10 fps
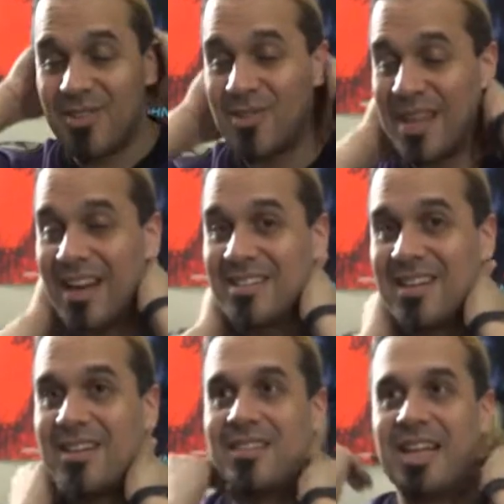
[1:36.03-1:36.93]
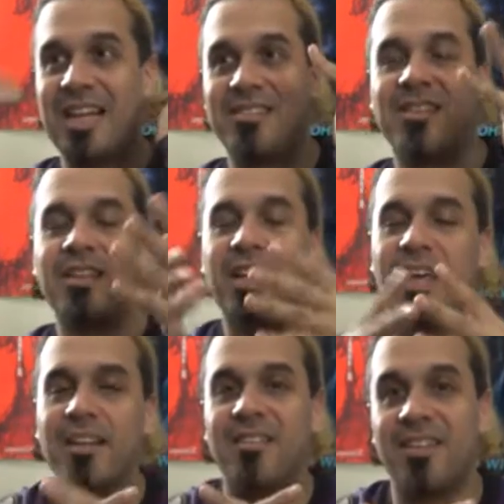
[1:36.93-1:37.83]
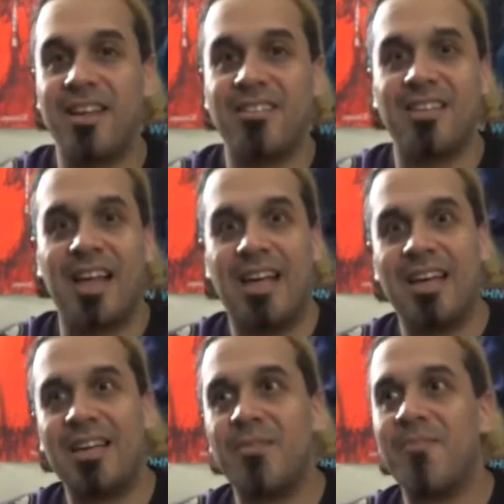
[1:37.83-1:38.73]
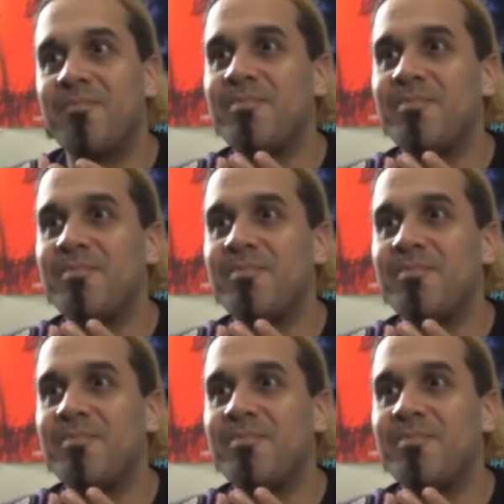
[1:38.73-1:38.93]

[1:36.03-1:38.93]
1986 uh, and